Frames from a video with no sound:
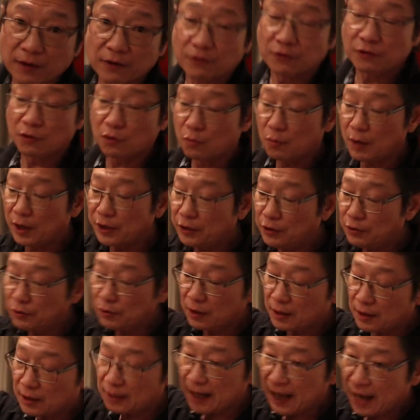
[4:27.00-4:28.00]
So when you
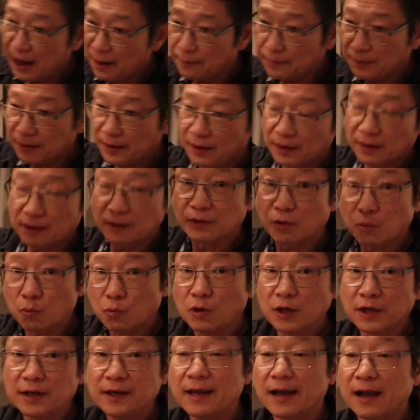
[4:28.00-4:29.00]
clamp the
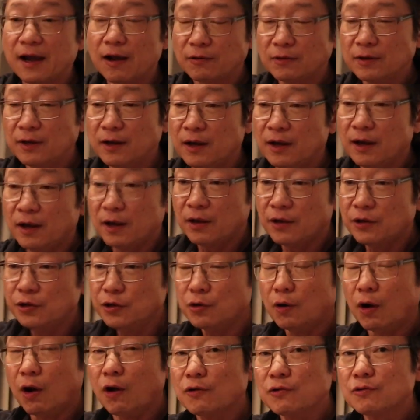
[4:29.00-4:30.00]
wood down,
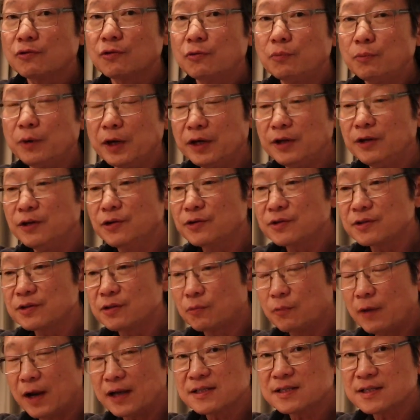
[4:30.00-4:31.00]
you also reduce
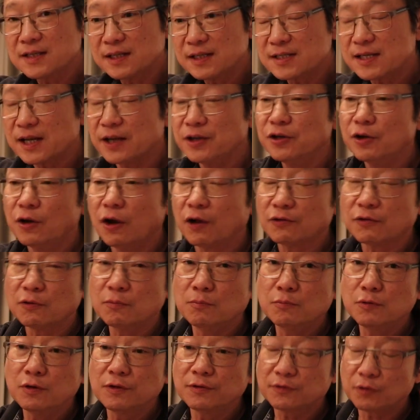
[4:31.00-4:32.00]
the resonance and you also
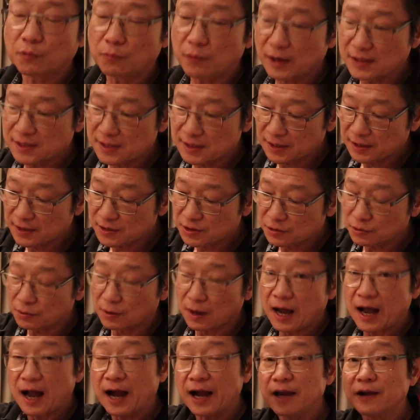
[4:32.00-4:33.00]
move the resonance
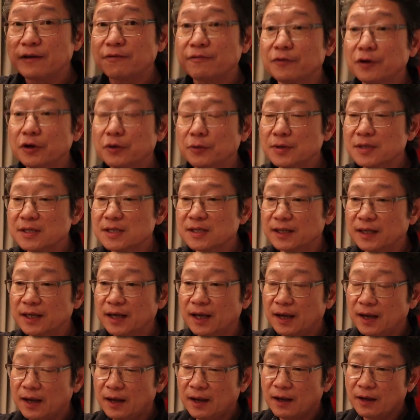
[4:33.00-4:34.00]
to a higher frequency
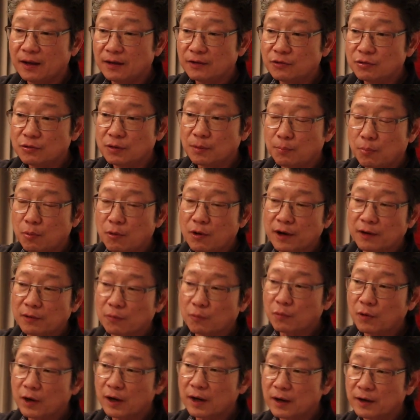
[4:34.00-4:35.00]
to a point
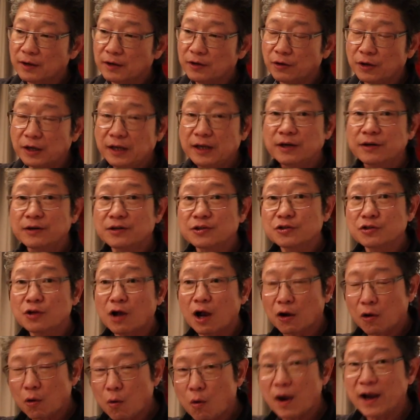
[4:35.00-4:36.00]
where your ear is
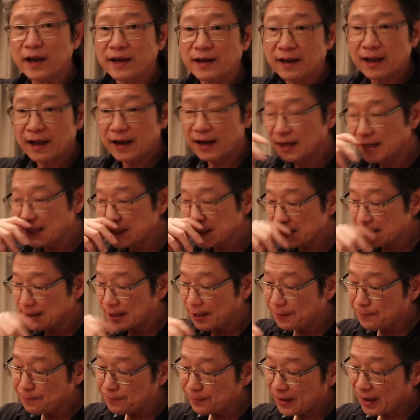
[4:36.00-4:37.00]
not quite as
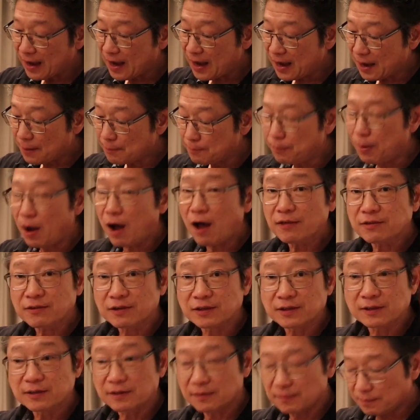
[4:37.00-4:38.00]
uh,
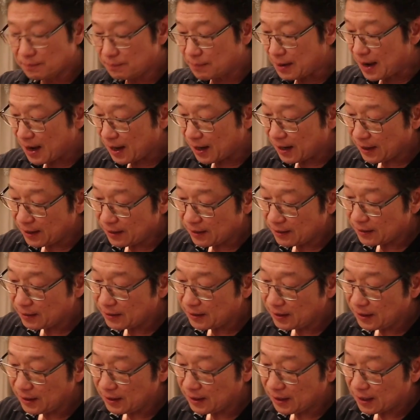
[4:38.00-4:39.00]
bothered by
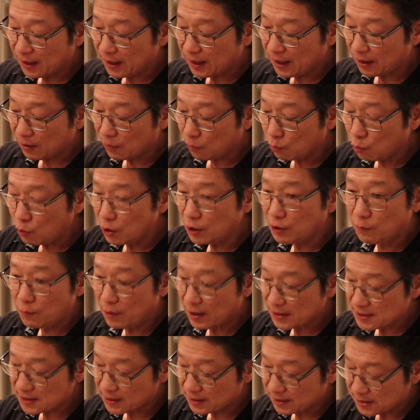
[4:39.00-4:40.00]
the uh, wood
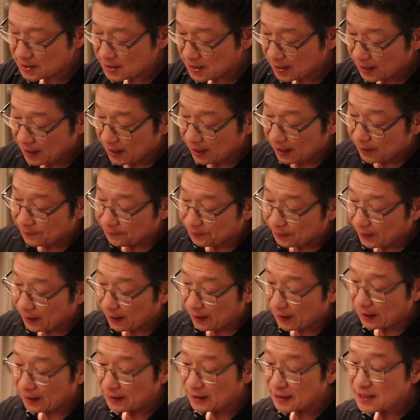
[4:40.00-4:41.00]
resonance.
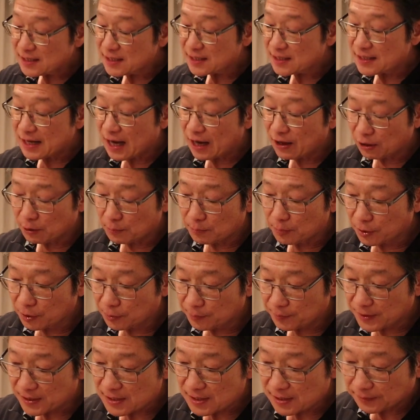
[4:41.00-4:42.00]
And this is done on
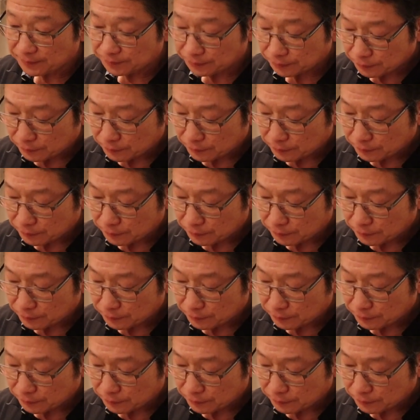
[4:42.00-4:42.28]
purpose.